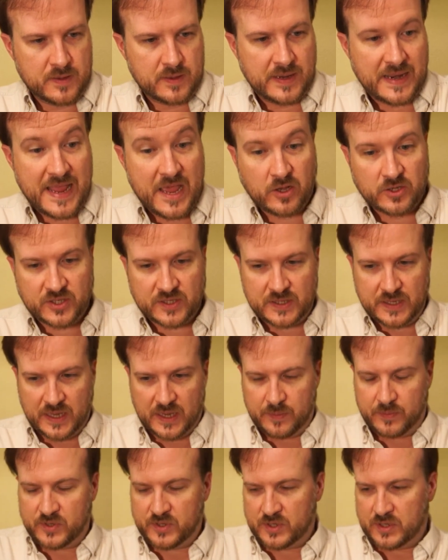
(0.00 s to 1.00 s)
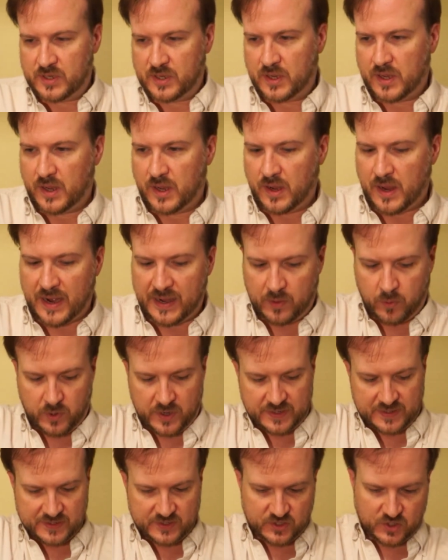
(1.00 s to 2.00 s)
nail snips, I didn't
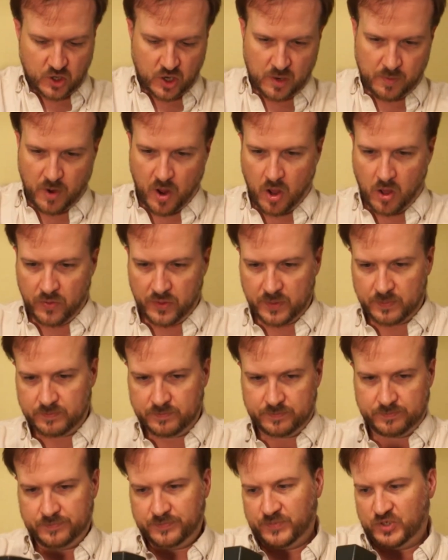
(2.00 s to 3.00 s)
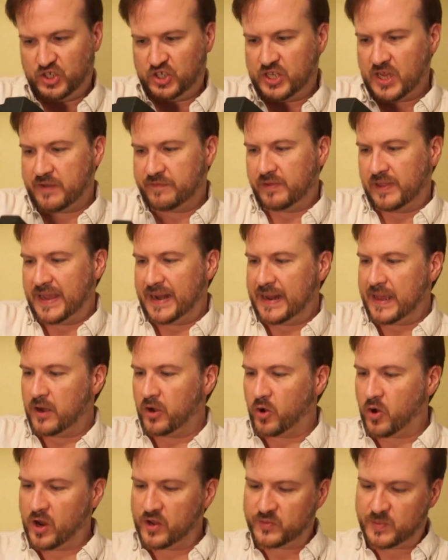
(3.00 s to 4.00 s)
want to disturb all the stuff laid out
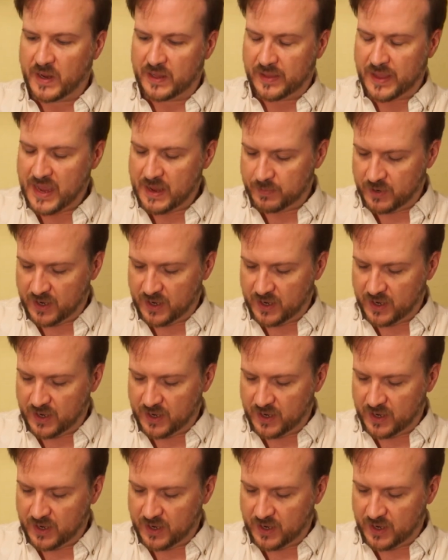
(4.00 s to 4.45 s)
across my lap,